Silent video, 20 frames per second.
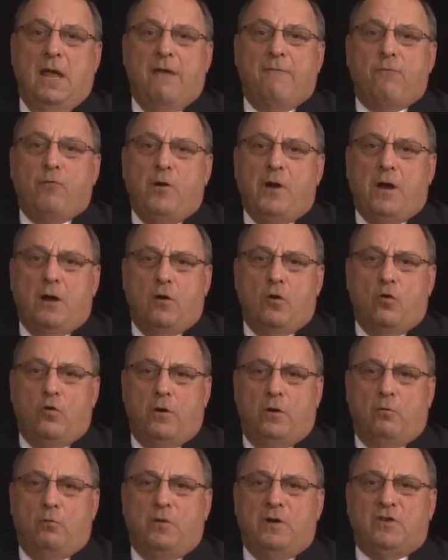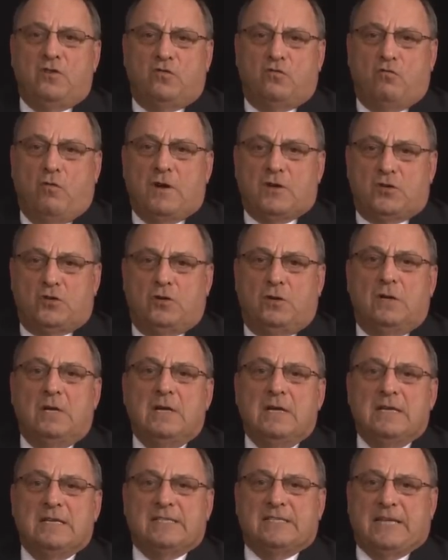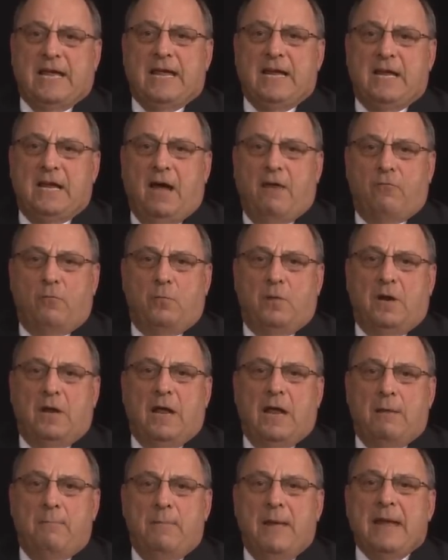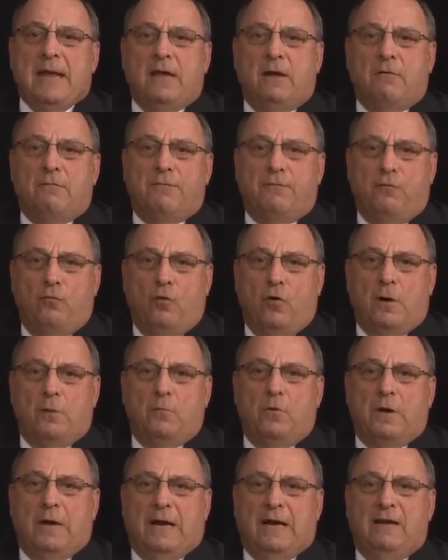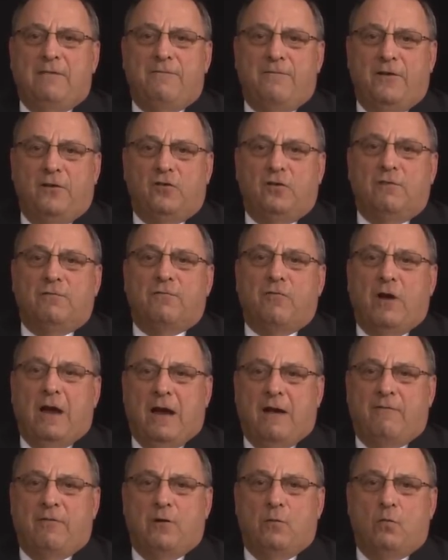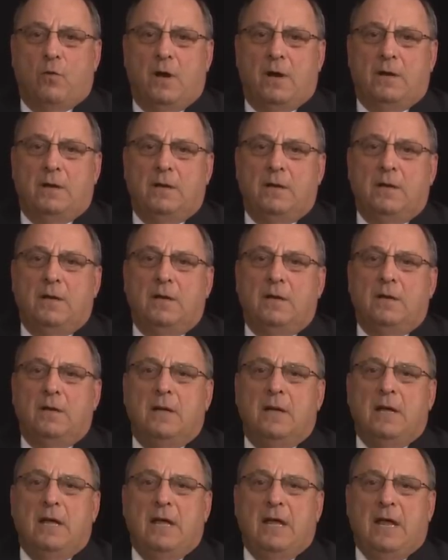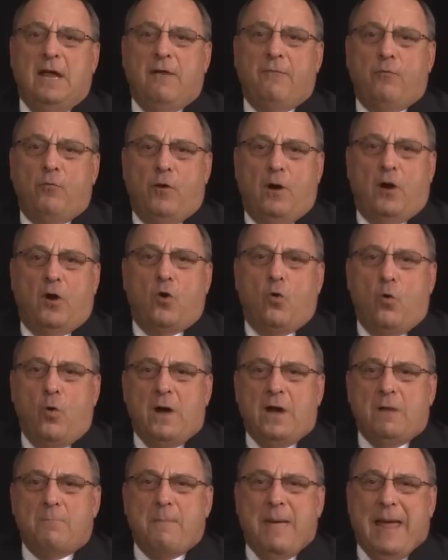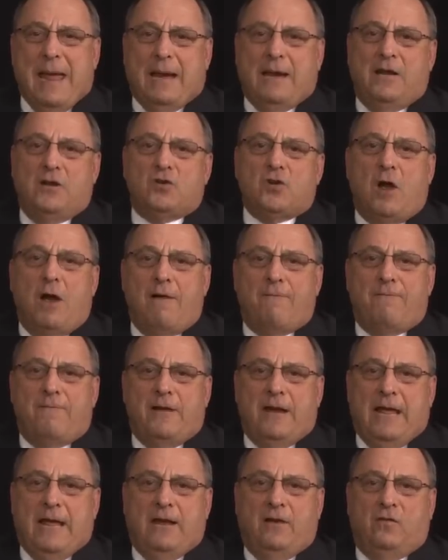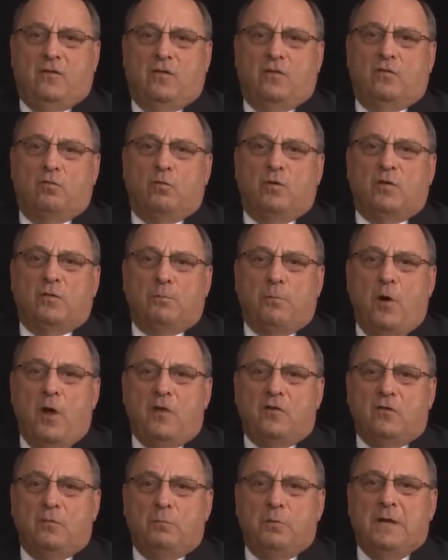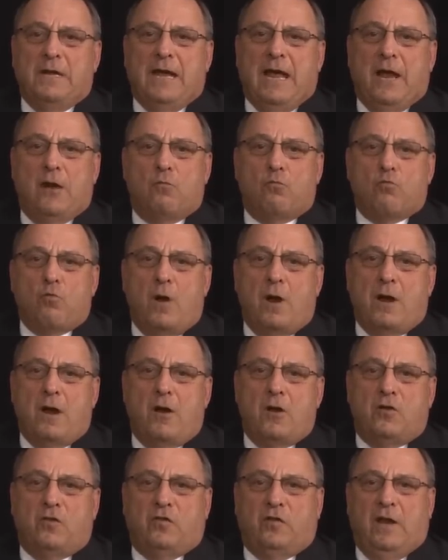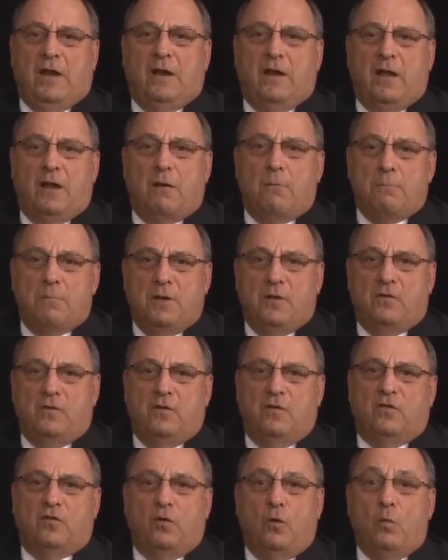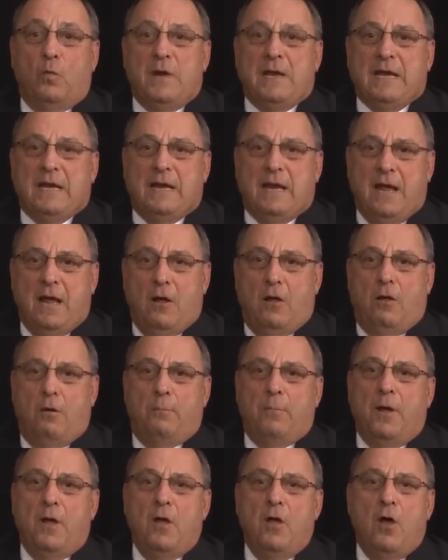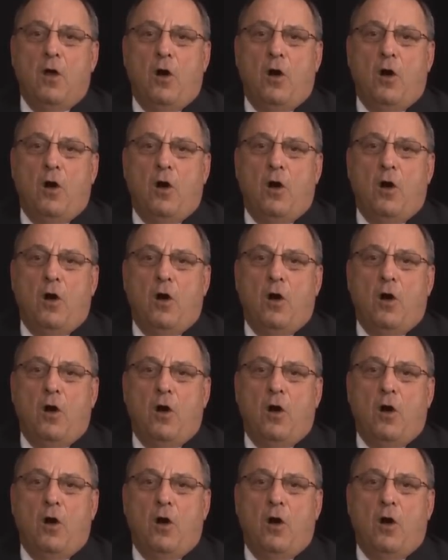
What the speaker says: If we are going to restructure state government and make it affordable and efficient for everyone, if we are going to manage our finances responsibly and run our state like a business so we can help